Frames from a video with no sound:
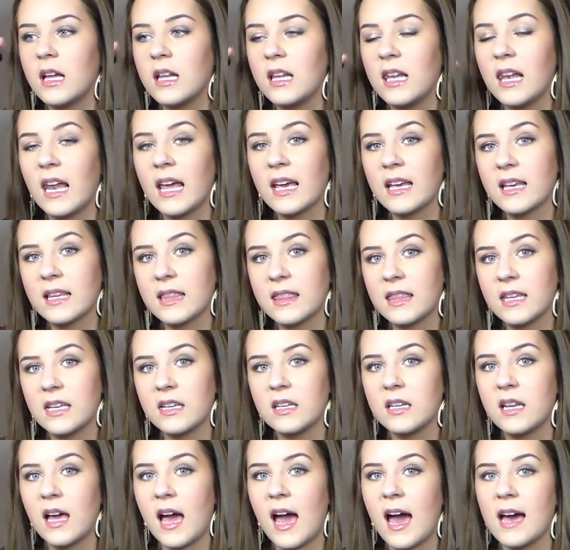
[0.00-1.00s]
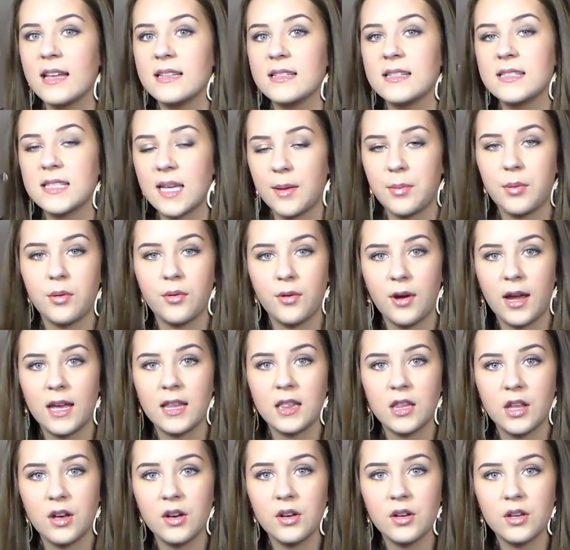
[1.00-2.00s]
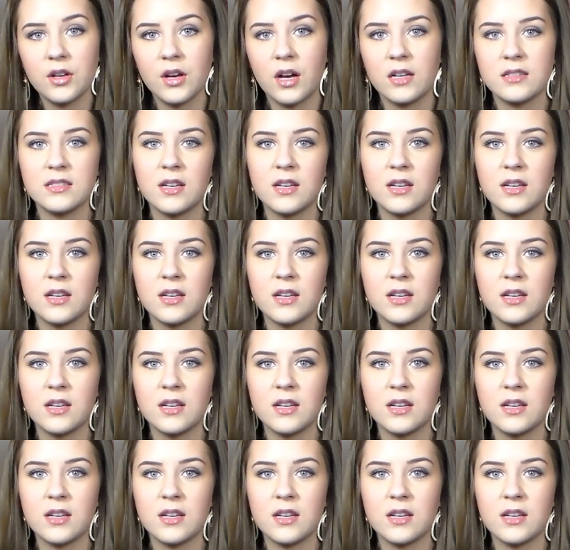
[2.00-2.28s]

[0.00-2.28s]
lengthen and separate look.